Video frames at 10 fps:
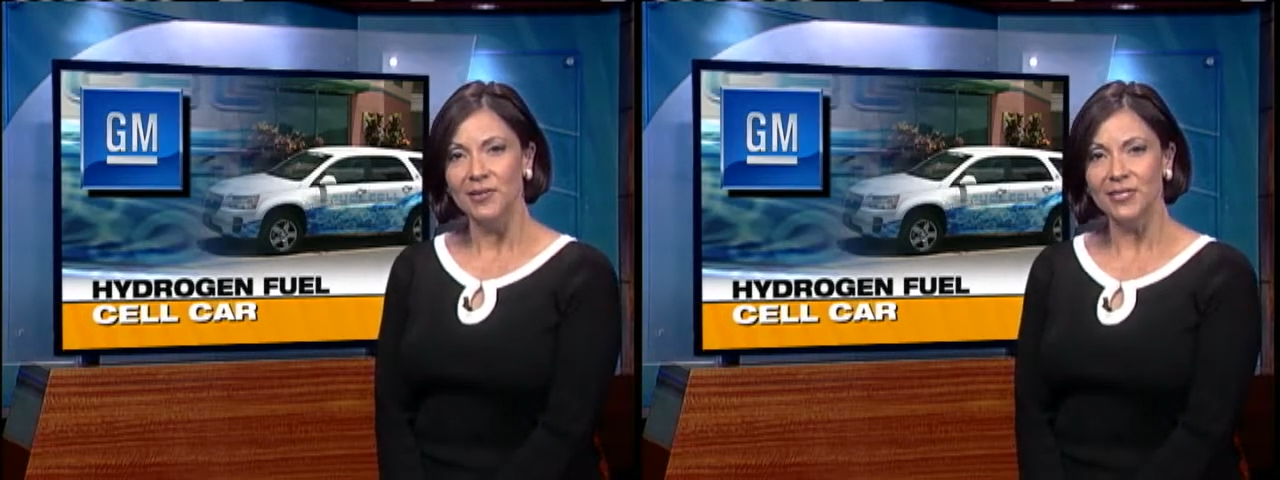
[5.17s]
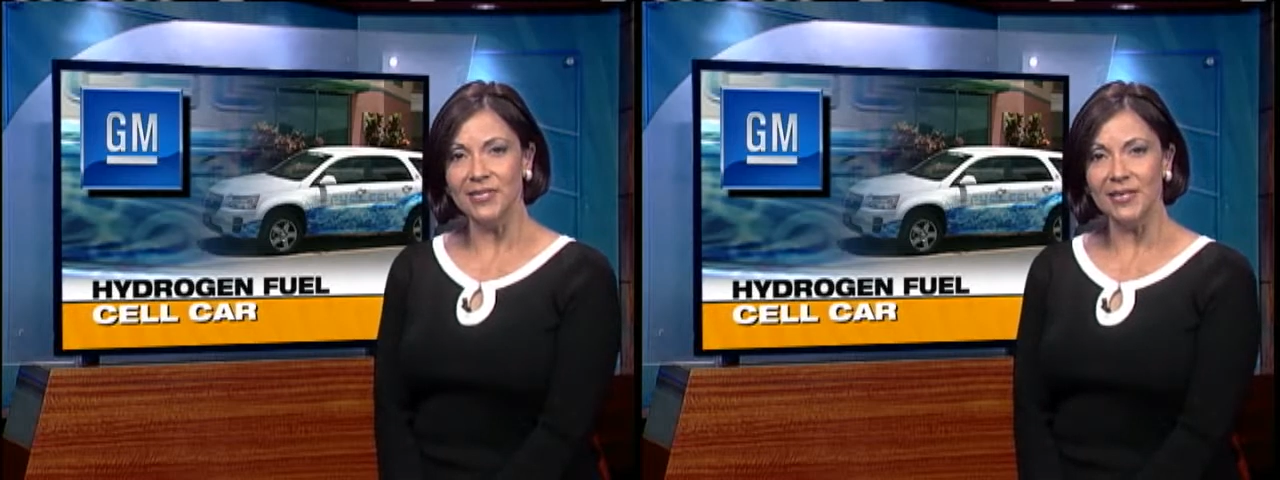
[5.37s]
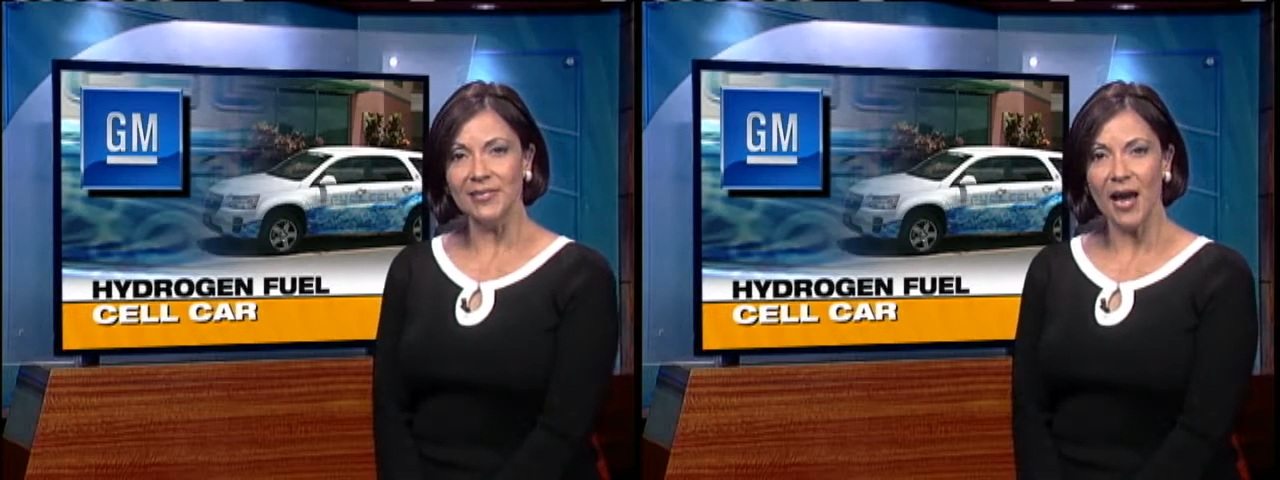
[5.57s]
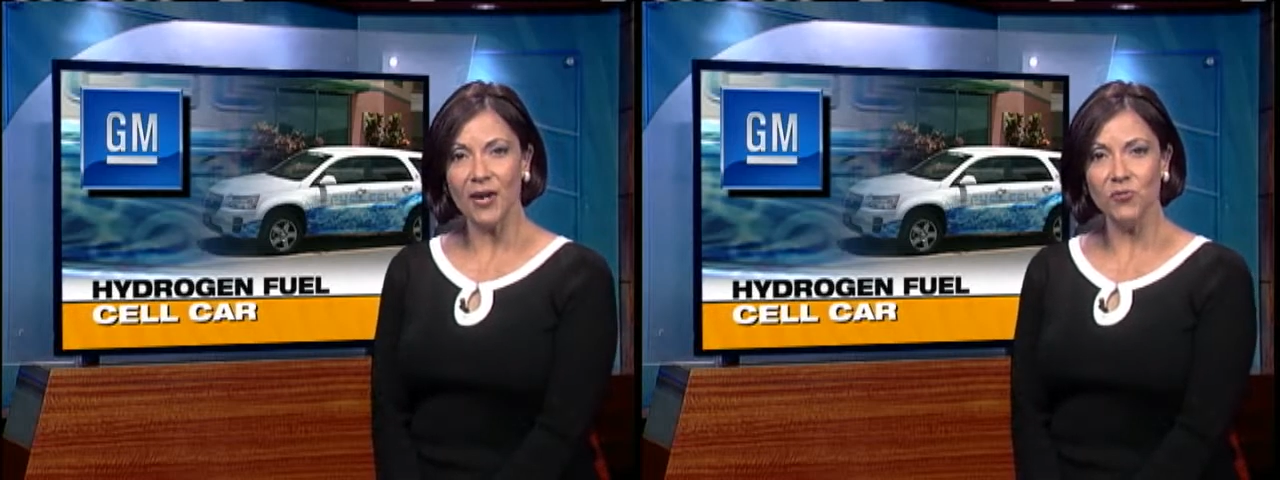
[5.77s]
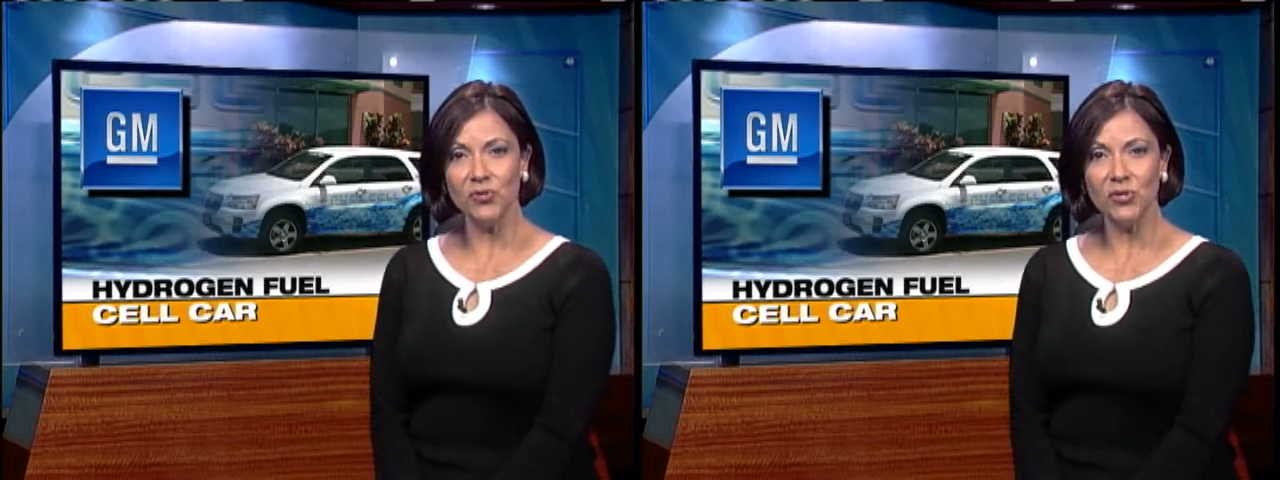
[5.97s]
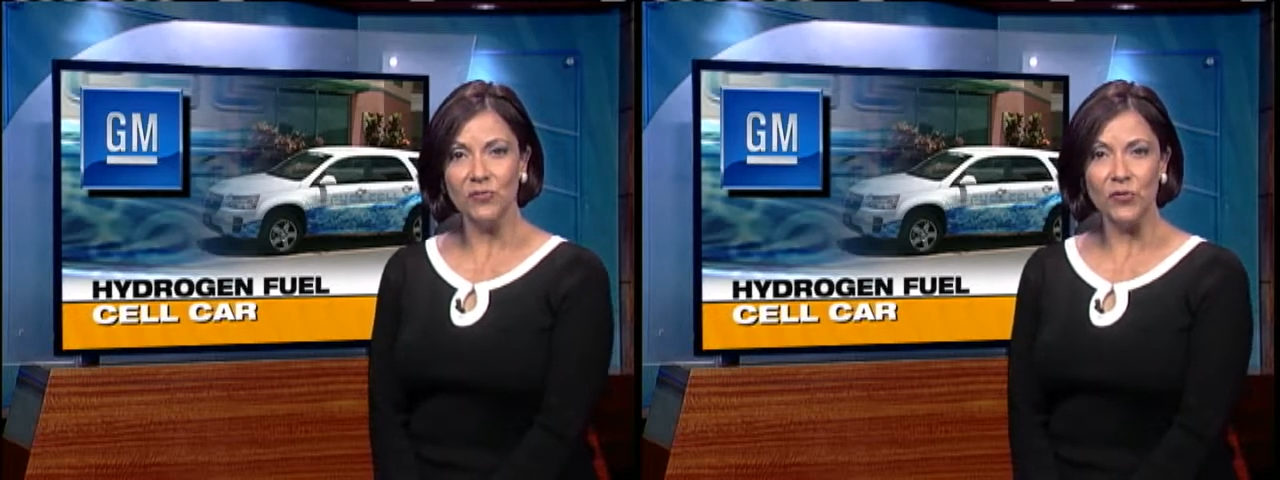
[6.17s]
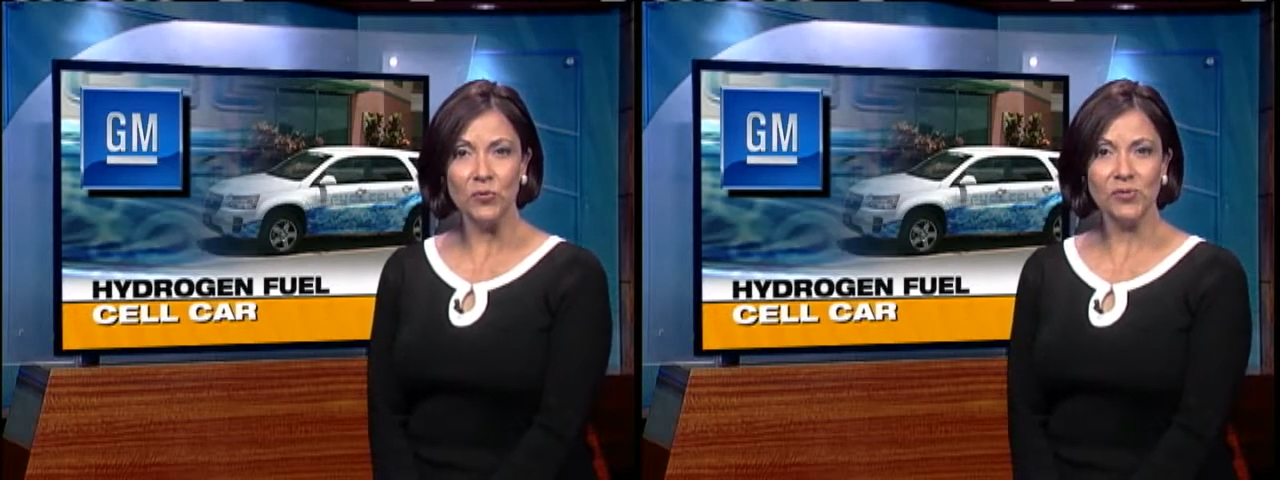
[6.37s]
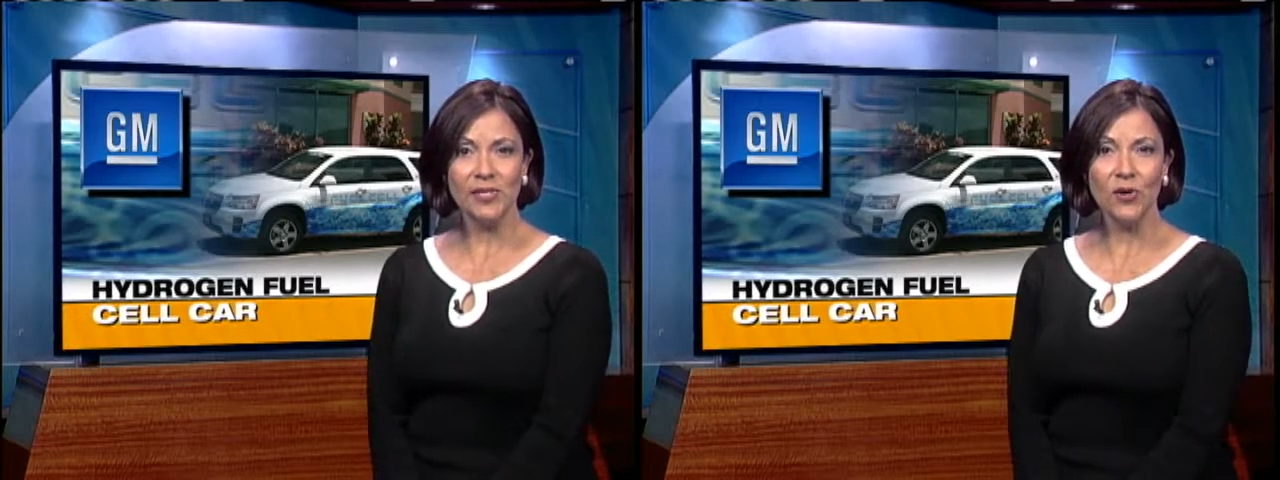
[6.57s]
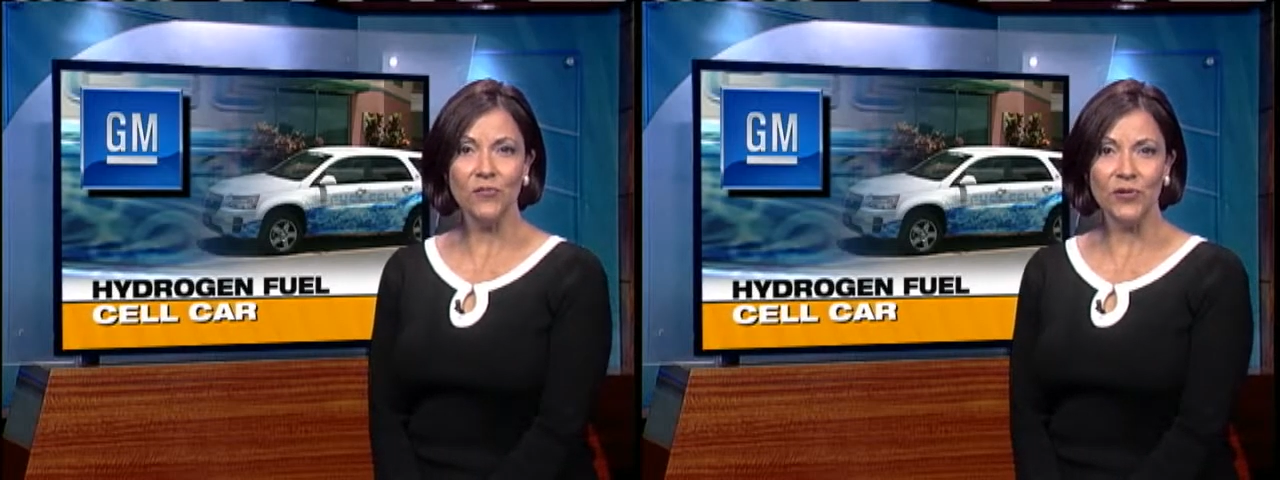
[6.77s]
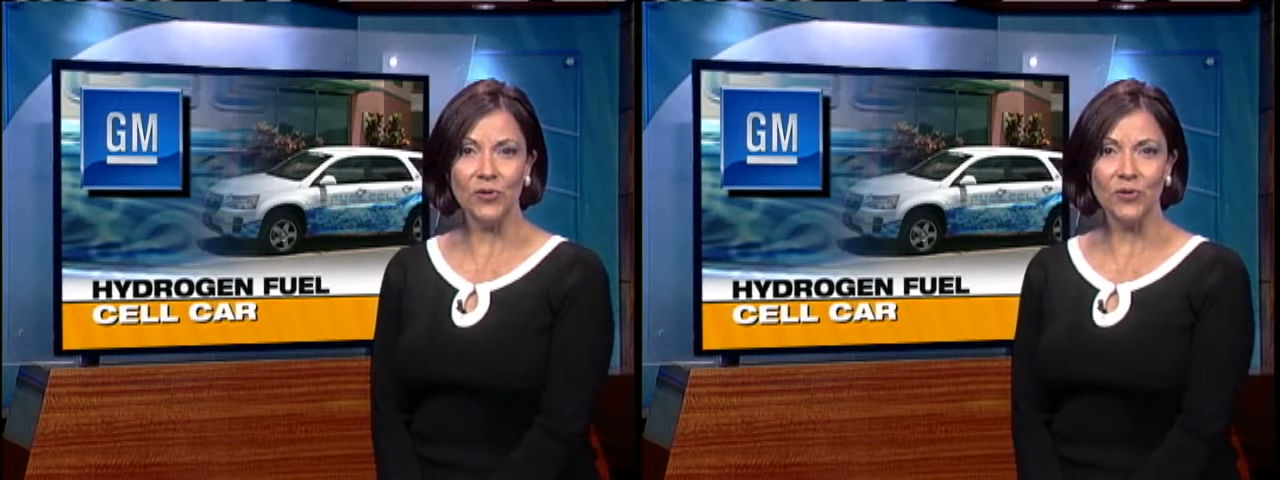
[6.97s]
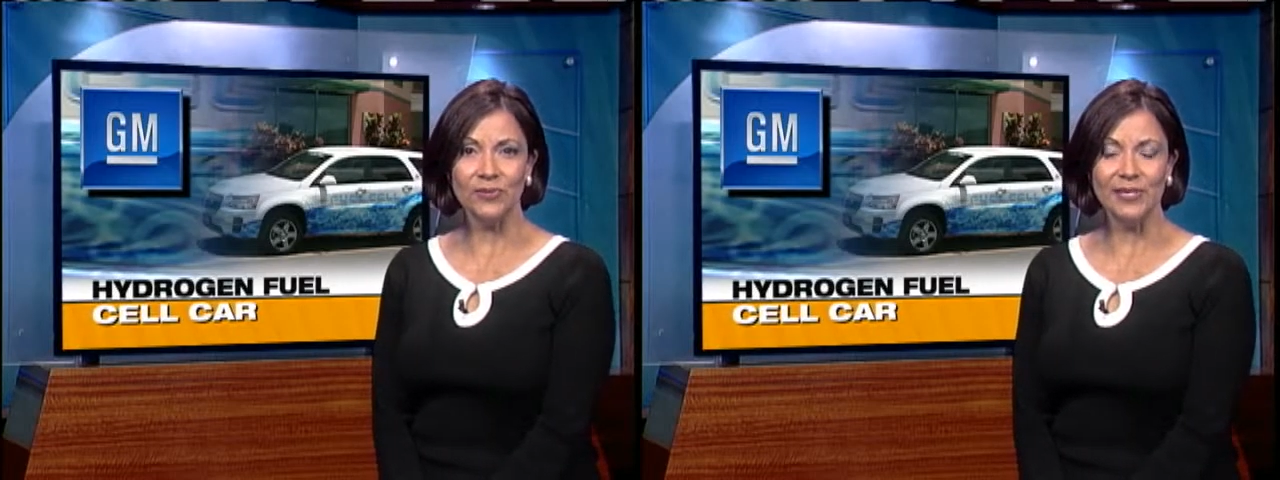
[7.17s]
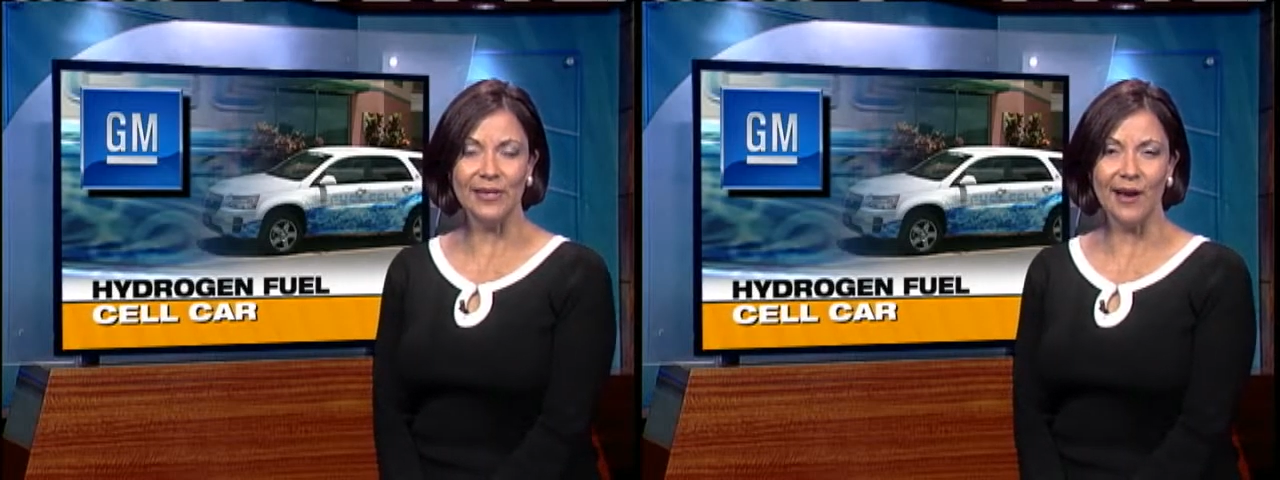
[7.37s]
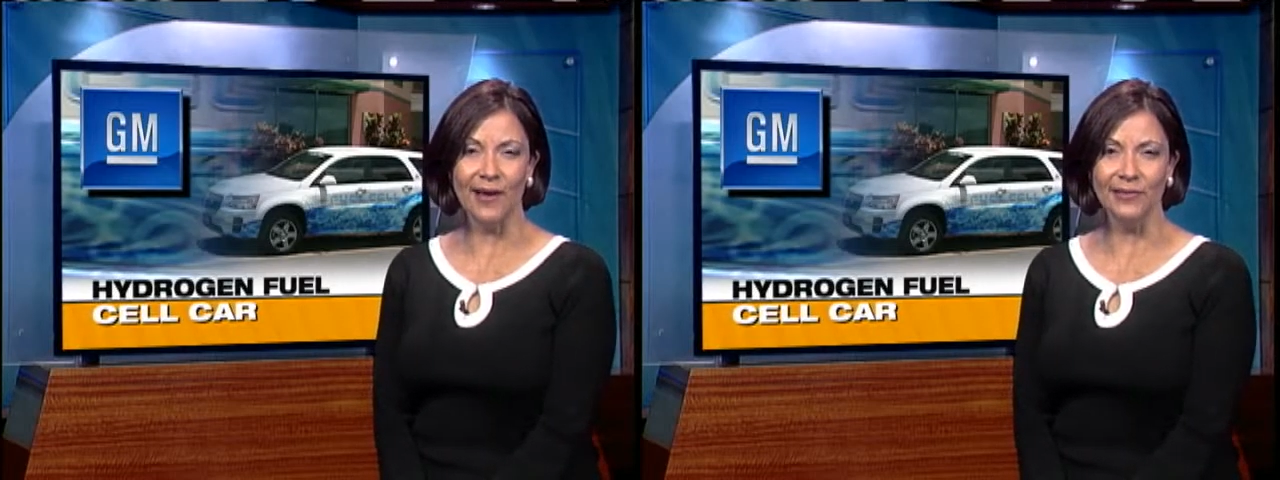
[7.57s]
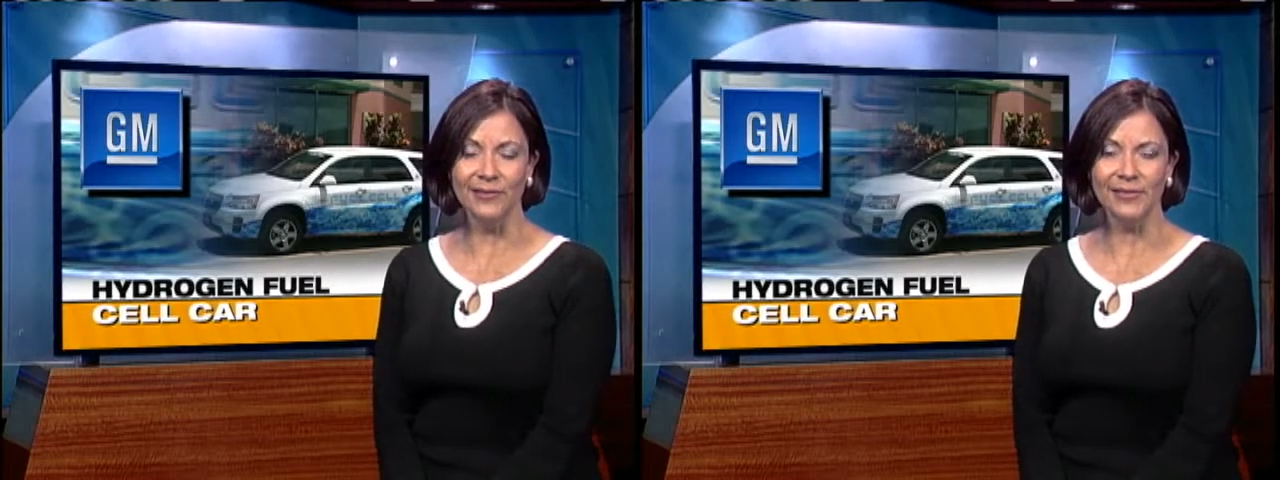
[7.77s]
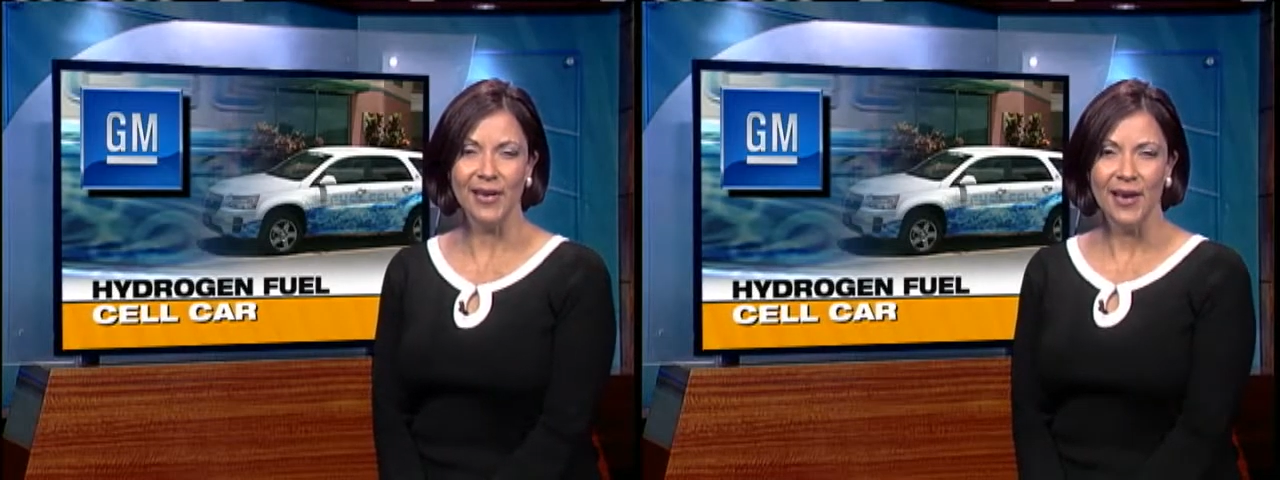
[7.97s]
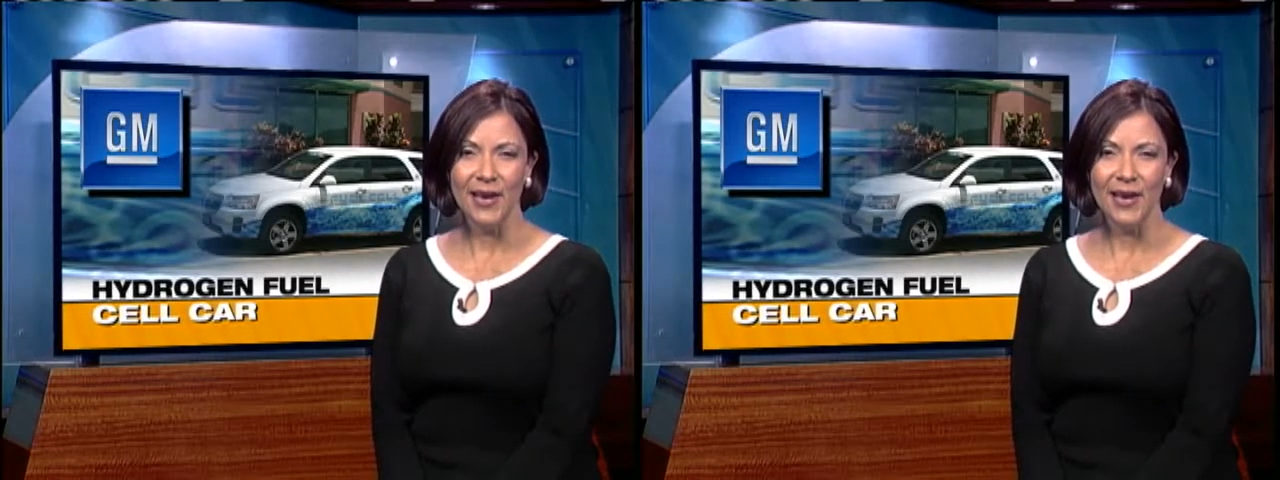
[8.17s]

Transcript: to test hydrogen fuel cell vehicles in the islands.